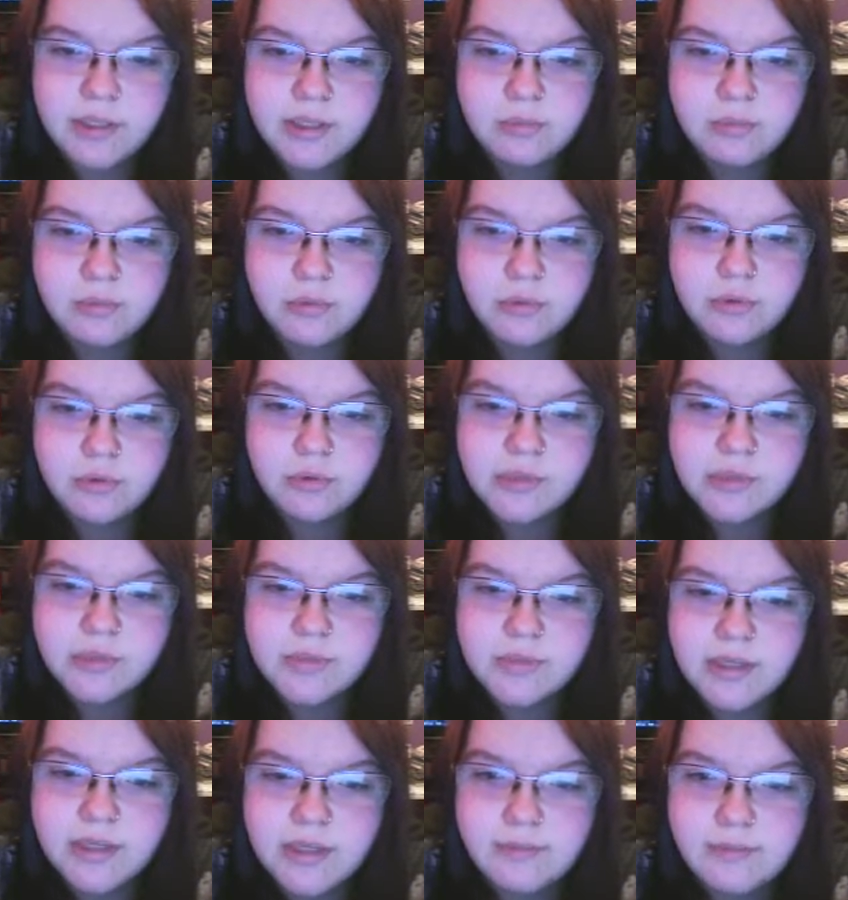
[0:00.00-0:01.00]
He proves to
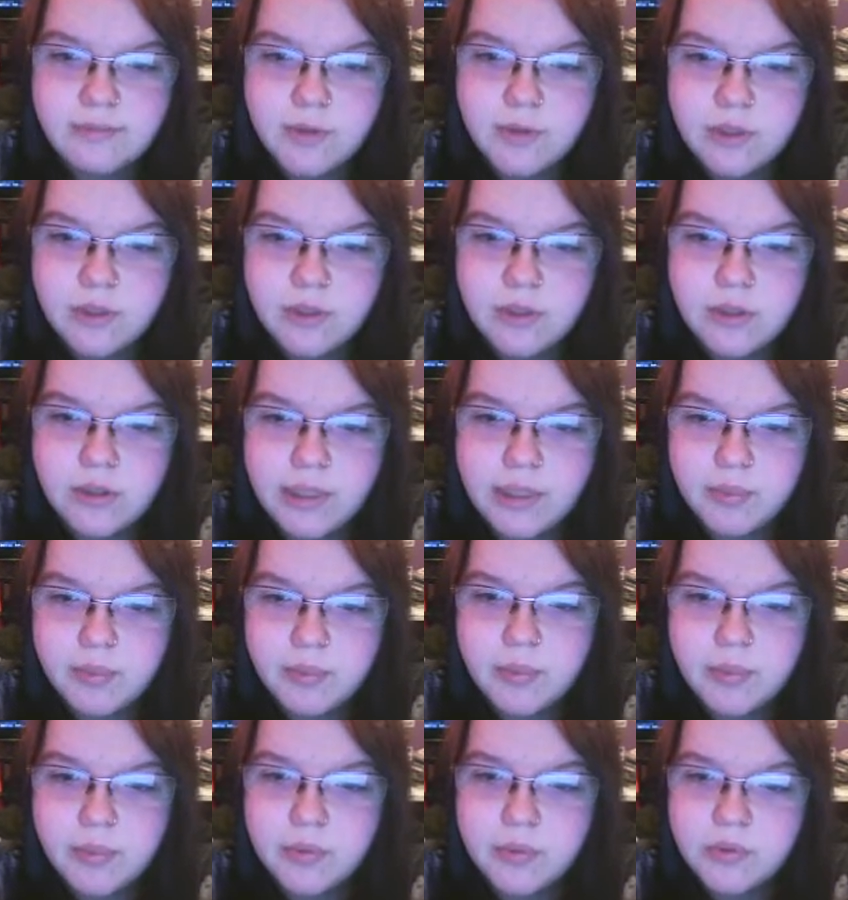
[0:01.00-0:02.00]
be a very
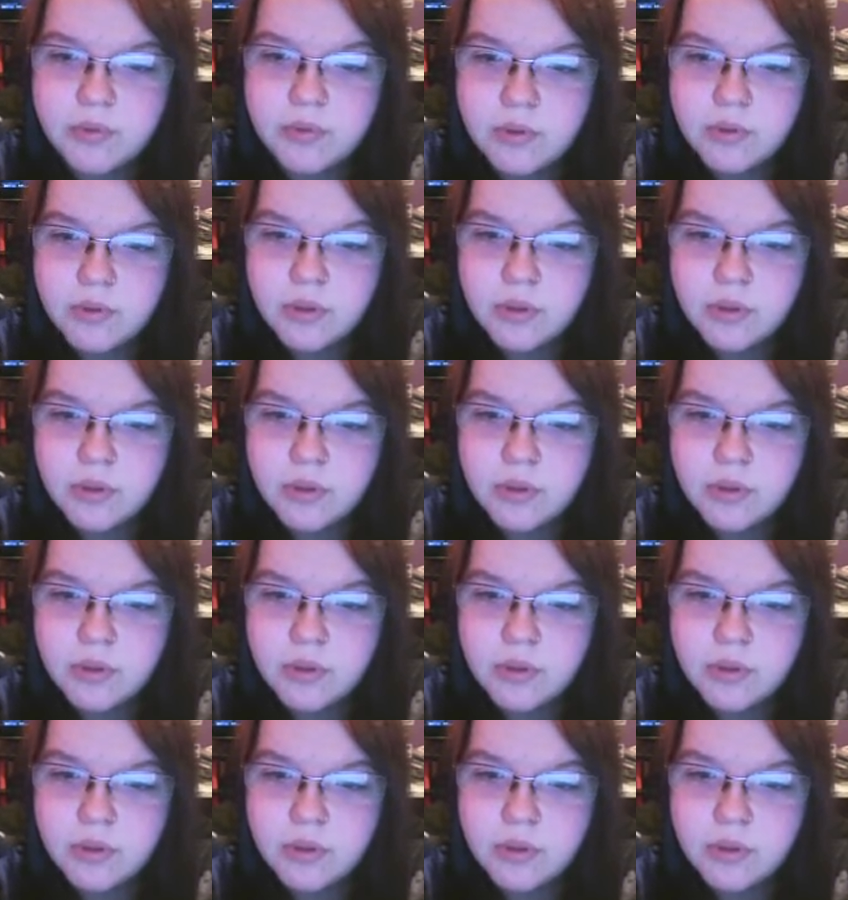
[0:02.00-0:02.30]
capable